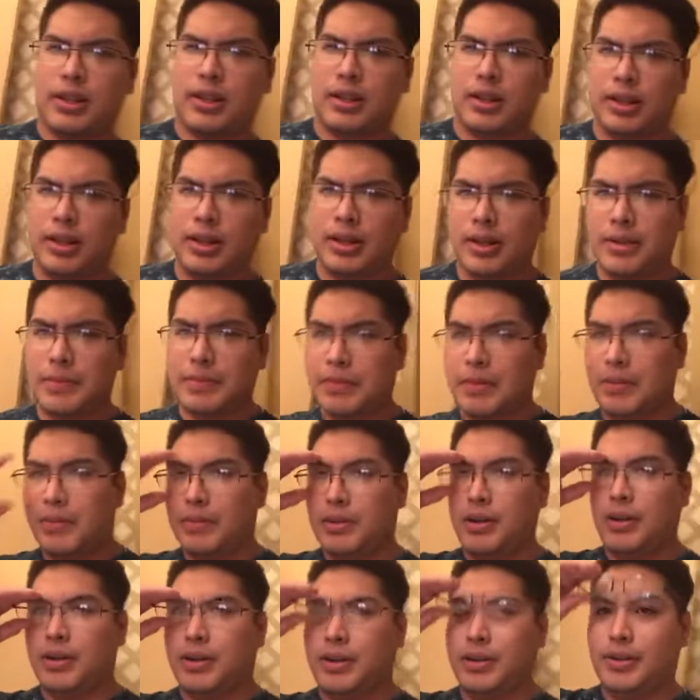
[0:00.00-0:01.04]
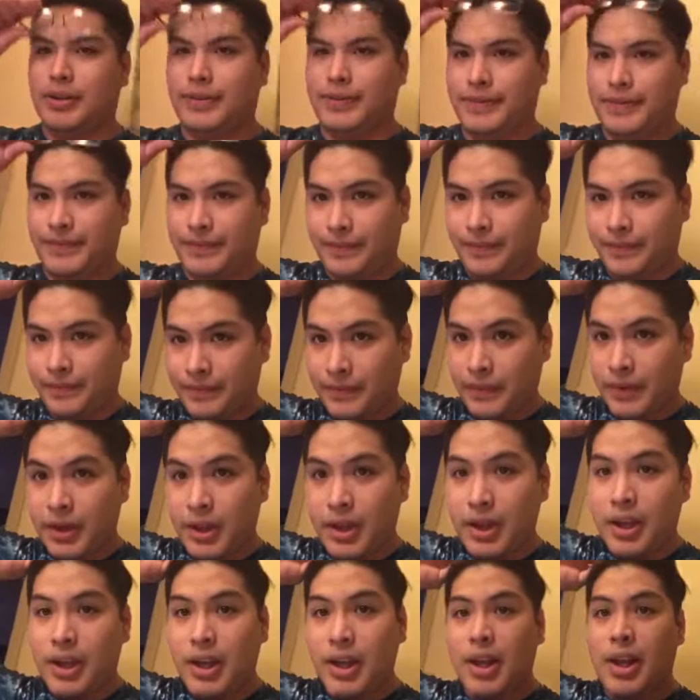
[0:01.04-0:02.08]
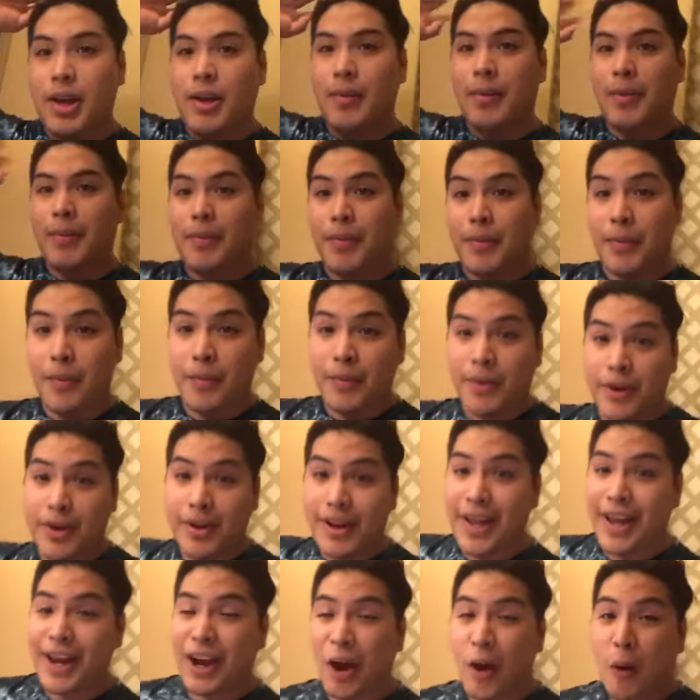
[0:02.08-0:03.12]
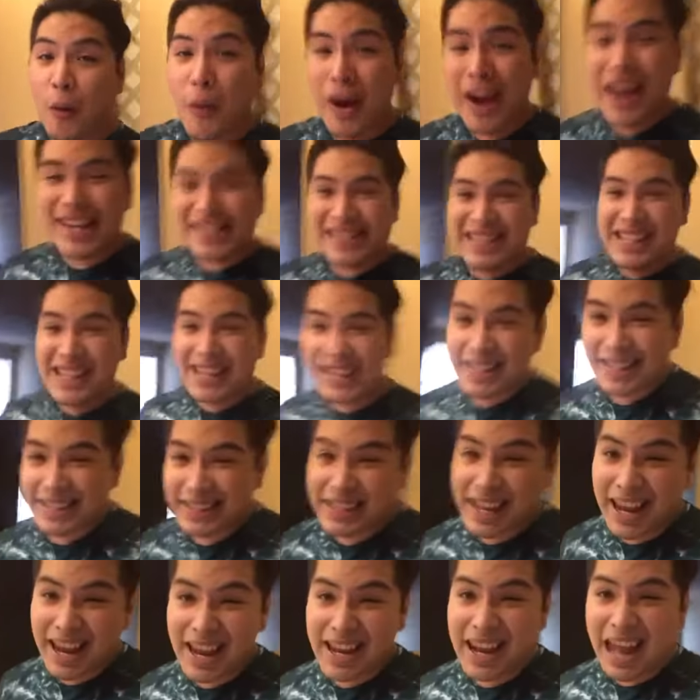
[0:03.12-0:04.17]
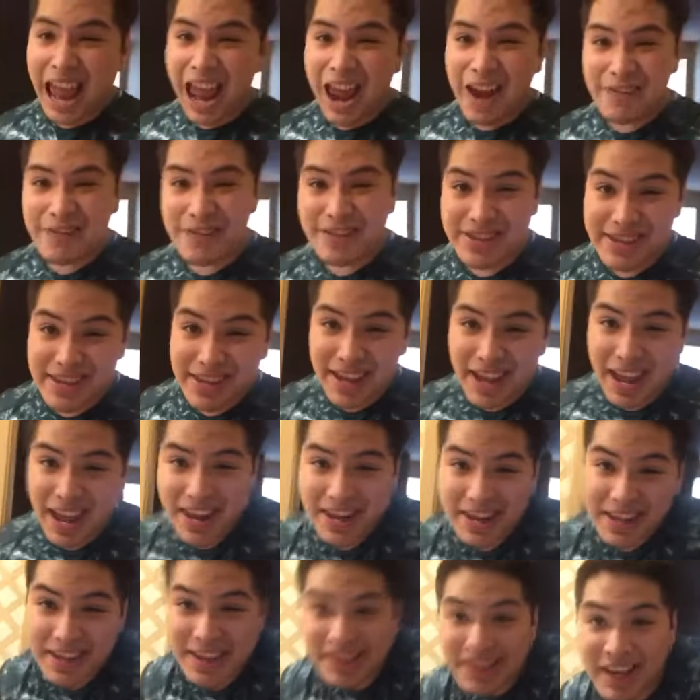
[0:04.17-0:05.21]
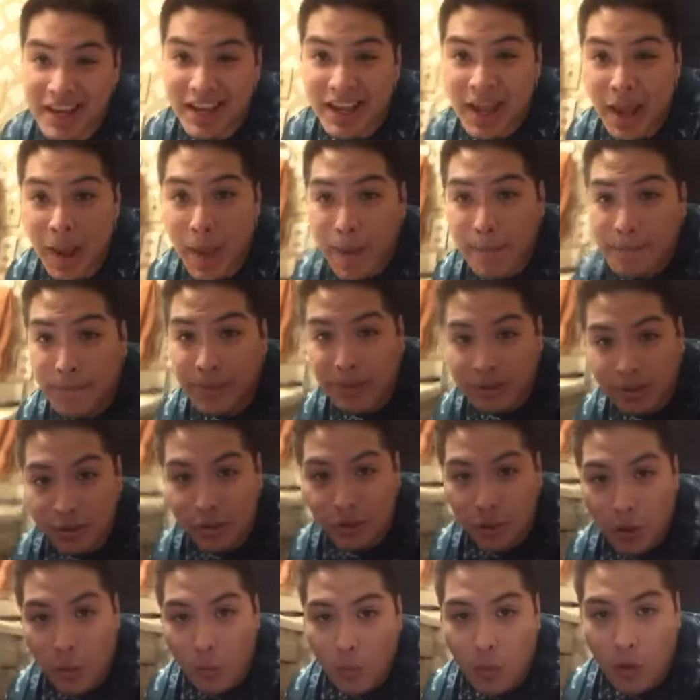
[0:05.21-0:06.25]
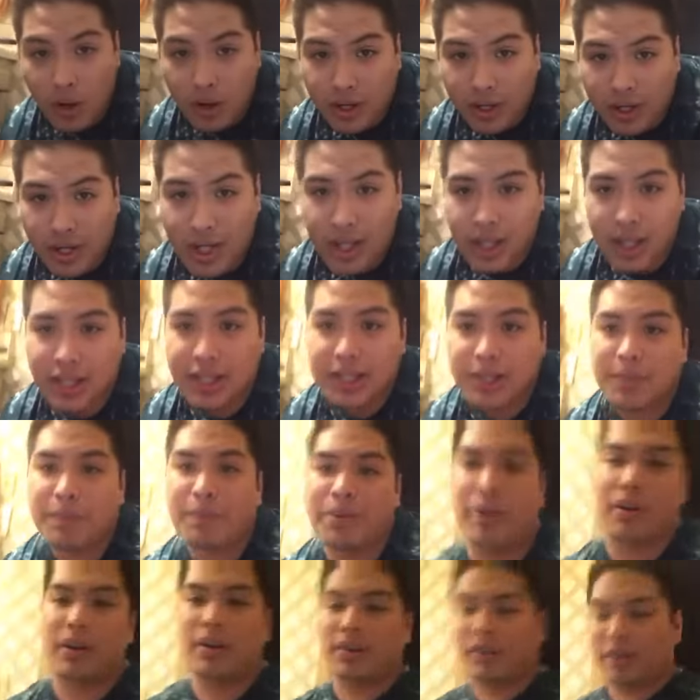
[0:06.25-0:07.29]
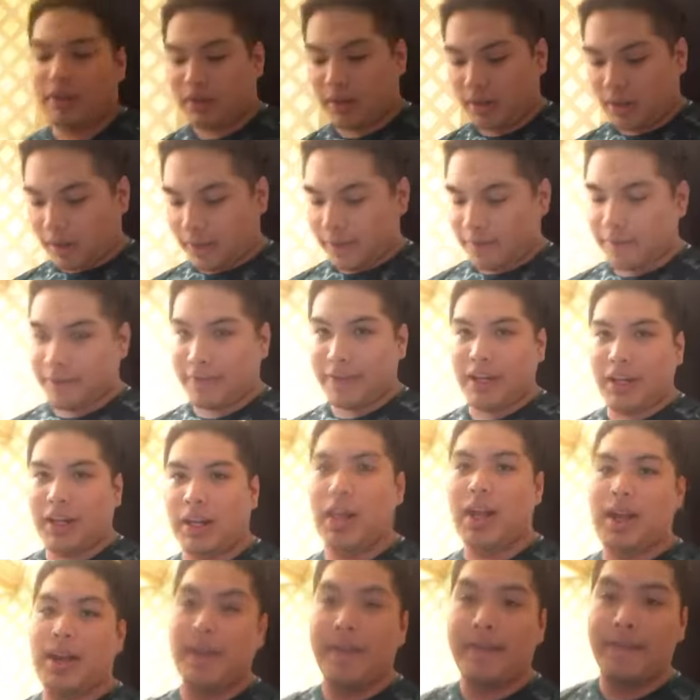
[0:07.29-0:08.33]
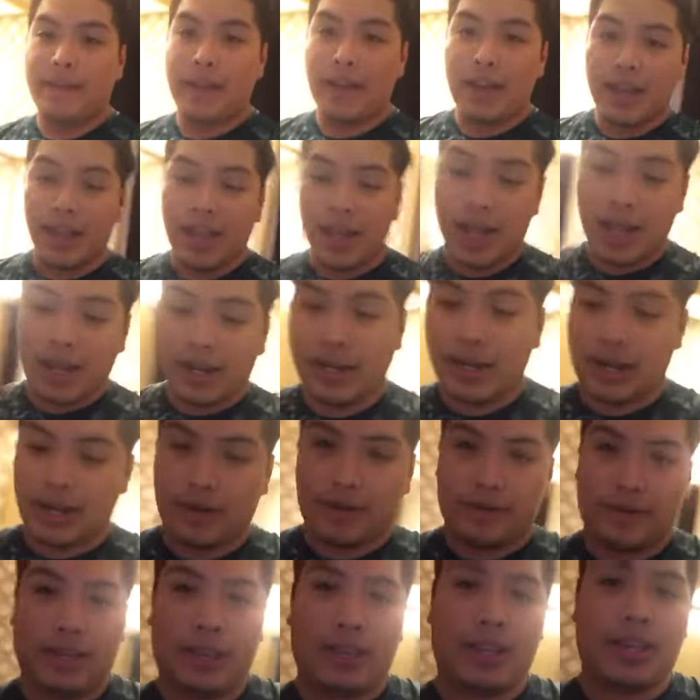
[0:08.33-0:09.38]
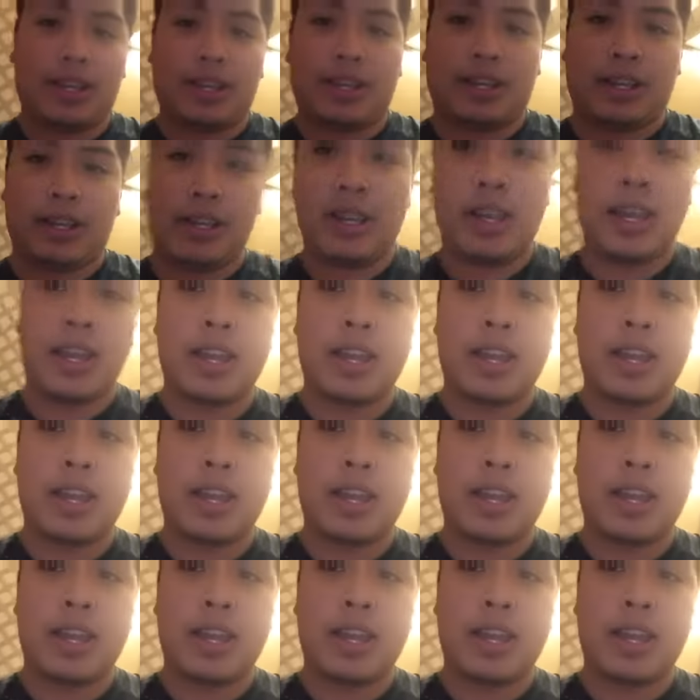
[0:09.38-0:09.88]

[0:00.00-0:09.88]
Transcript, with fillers: Uh, people, hold on. People were like crazy, insane, everything, anything. But you know what? It's part of the love and everything.